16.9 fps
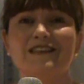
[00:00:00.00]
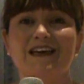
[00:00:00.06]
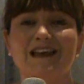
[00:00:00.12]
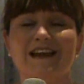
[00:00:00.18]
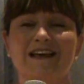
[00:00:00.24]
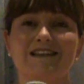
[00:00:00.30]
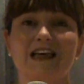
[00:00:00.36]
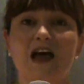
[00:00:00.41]

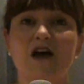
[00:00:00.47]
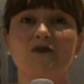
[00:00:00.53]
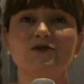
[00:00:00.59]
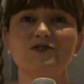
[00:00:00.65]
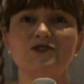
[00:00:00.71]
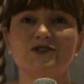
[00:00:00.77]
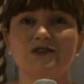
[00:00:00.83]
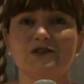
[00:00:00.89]
that
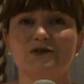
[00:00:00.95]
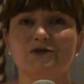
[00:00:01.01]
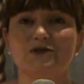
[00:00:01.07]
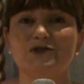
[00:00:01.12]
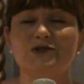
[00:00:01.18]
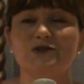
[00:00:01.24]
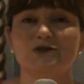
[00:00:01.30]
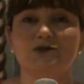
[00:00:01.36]
allows you
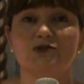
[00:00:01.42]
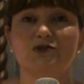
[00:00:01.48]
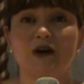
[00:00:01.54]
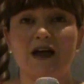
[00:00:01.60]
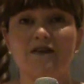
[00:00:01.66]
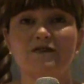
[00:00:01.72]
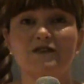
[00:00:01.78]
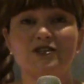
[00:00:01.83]
to
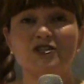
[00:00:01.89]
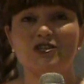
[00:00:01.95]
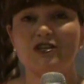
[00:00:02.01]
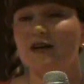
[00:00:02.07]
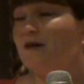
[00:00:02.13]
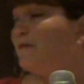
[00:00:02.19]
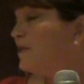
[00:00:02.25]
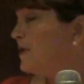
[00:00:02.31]
drive a
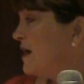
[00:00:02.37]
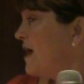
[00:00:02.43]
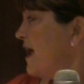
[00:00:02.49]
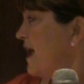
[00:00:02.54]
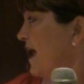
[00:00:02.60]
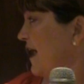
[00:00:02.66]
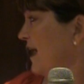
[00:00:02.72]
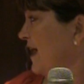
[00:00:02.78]
ship
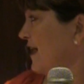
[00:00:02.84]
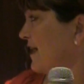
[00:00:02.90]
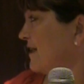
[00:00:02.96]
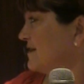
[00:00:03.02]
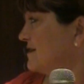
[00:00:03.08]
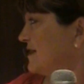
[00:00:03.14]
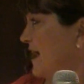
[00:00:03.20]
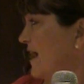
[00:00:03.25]

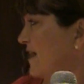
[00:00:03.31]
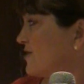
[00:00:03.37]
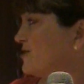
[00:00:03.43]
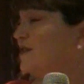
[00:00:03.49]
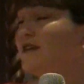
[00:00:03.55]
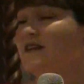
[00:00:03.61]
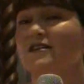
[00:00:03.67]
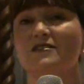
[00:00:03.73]
and
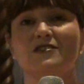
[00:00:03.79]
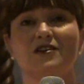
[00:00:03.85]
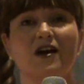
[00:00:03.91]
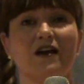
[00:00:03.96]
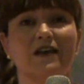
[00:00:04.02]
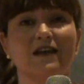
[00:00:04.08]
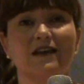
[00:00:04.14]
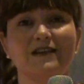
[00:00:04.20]
actually
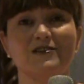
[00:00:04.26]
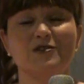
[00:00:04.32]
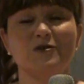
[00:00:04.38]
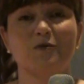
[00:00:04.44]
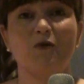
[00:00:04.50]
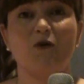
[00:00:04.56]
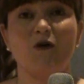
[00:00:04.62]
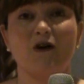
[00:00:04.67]
dock it
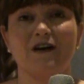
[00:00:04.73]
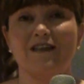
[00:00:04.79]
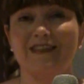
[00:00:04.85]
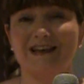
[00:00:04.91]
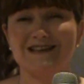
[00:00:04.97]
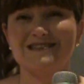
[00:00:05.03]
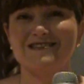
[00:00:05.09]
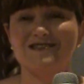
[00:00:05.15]
into port, and
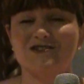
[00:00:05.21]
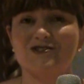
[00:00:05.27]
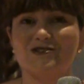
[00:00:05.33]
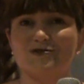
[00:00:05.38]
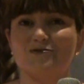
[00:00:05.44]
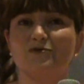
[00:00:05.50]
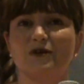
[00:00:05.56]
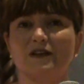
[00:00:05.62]
that's
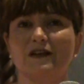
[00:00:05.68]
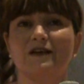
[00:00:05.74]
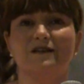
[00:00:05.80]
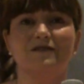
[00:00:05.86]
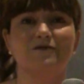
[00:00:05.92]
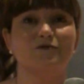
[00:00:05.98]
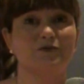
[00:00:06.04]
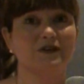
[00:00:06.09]
just
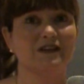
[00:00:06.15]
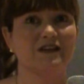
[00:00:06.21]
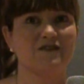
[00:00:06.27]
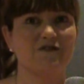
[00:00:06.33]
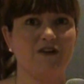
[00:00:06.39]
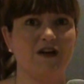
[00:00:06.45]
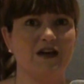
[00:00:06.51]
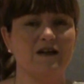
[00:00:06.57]
really, really
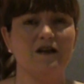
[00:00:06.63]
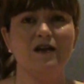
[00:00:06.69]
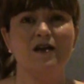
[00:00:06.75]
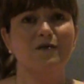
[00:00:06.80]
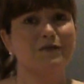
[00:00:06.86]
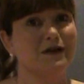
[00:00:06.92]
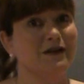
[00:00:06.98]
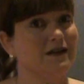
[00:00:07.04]
fun.
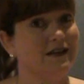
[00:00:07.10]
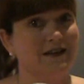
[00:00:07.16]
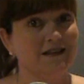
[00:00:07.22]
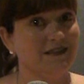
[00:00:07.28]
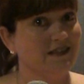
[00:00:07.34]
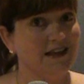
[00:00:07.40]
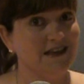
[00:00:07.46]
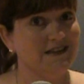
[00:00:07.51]
But
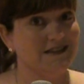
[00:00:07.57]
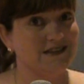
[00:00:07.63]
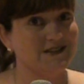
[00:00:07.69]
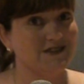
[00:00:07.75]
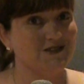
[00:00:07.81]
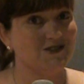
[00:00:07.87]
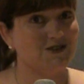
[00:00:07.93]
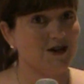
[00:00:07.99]
it
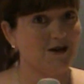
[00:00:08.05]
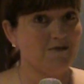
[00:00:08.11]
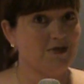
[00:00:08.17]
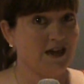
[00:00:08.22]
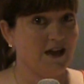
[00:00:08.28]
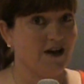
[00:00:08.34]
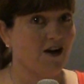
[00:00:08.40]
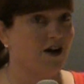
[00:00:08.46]
doesn't stop
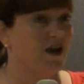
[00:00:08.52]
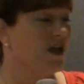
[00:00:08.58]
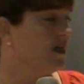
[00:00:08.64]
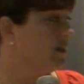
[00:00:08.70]
there.